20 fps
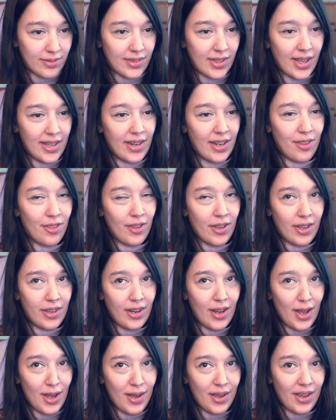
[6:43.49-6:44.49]
And I thought,
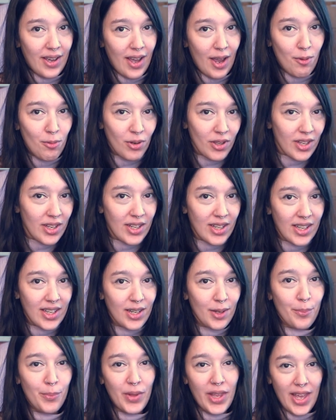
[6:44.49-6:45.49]
I really need
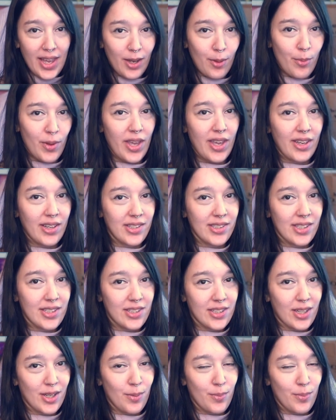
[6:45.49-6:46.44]
a black bag because that's going